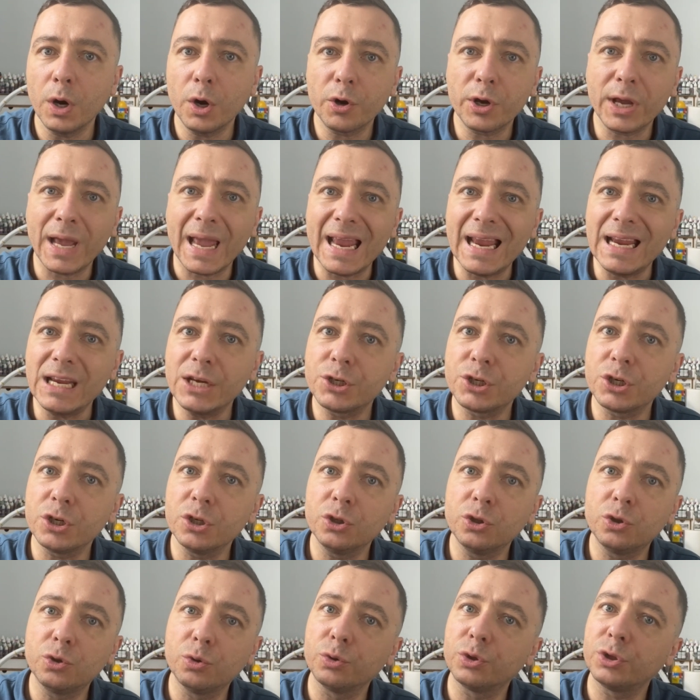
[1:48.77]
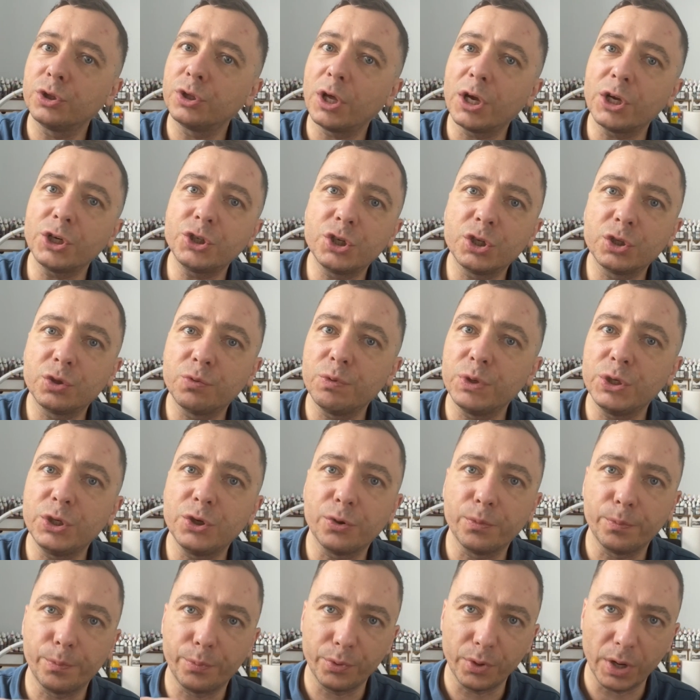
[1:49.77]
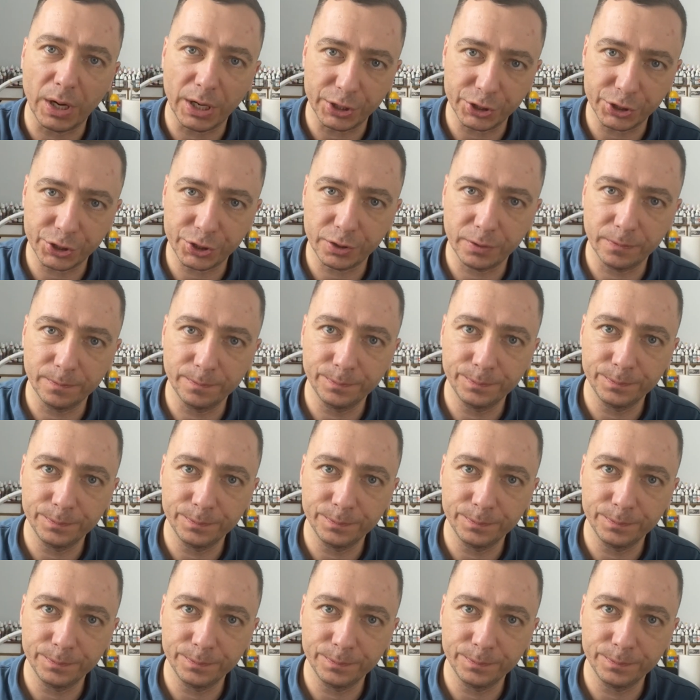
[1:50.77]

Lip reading: occasion to touch it with your brush.